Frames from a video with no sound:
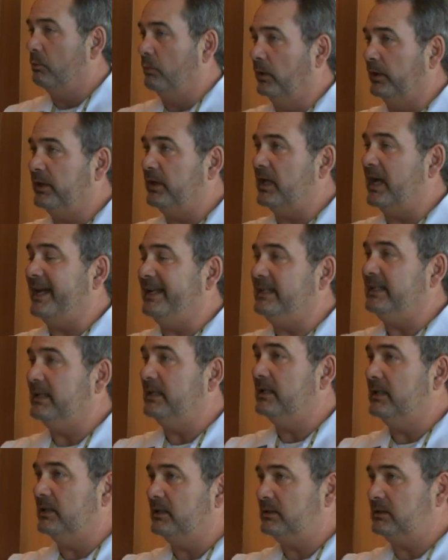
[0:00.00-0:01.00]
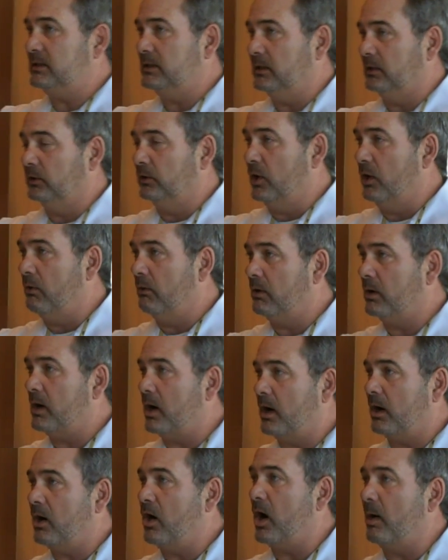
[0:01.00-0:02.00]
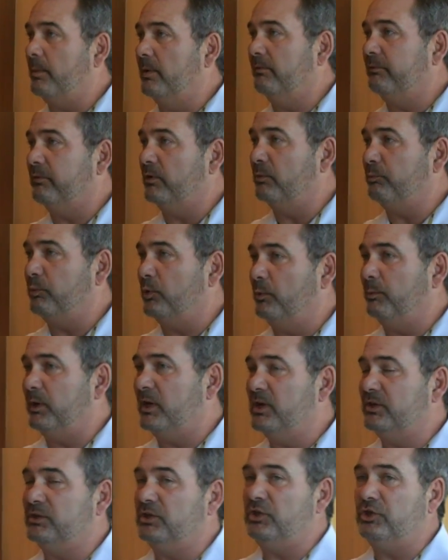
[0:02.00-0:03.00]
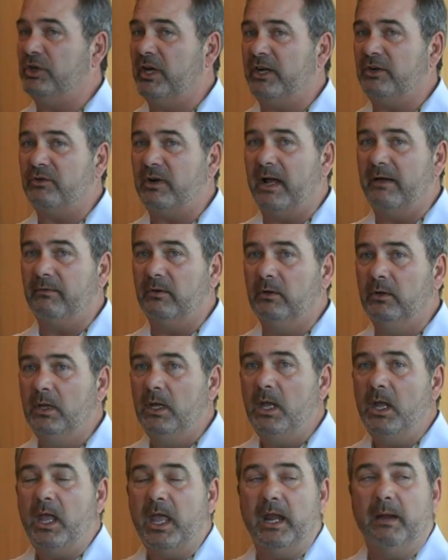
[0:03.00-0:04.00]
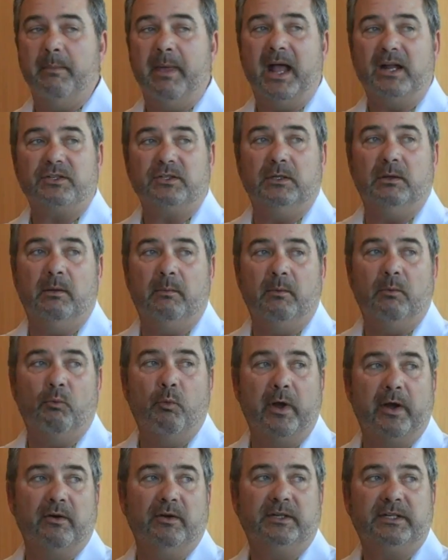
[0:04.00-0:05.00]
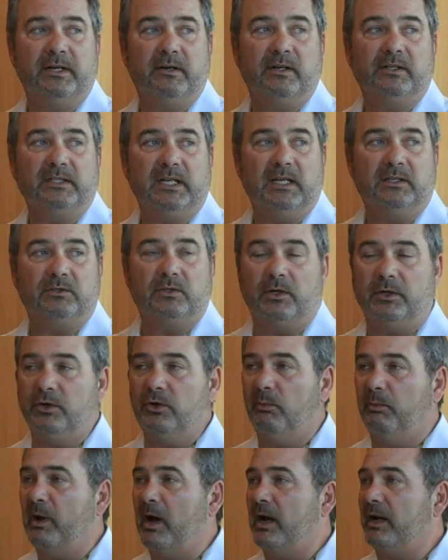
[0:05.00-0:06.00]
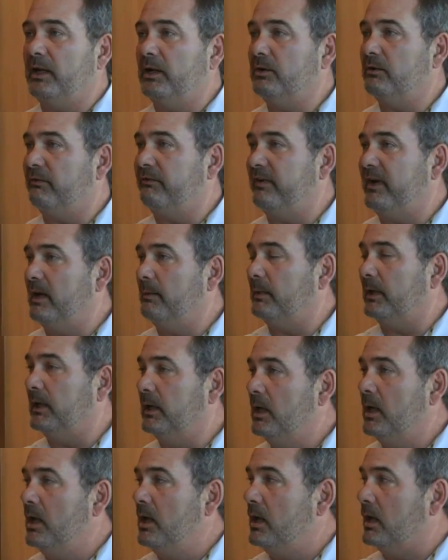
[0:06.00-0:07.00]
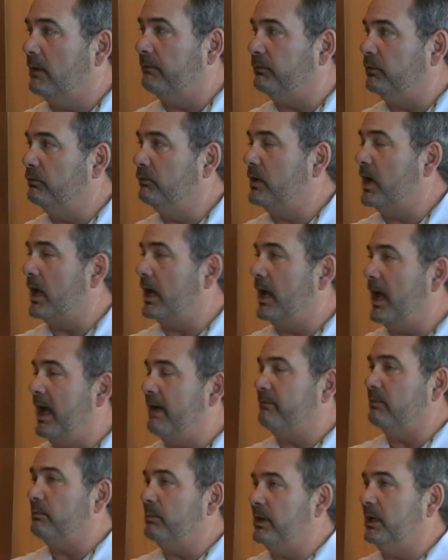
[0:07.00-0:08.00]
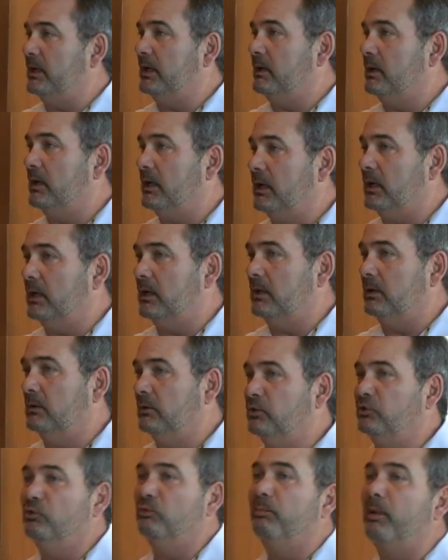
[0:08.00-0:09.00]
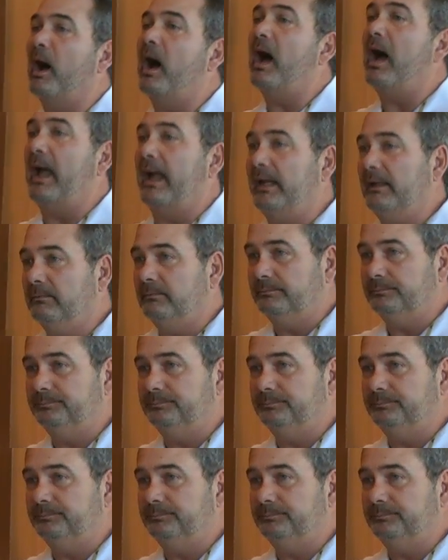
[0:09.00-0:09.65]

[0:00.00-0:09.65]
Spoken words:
Really the idea is to lower our carbon footprint because of jet travel. And imagine the wear and tear it takes on your body and your family. If you've got to have a meeting in Dubai,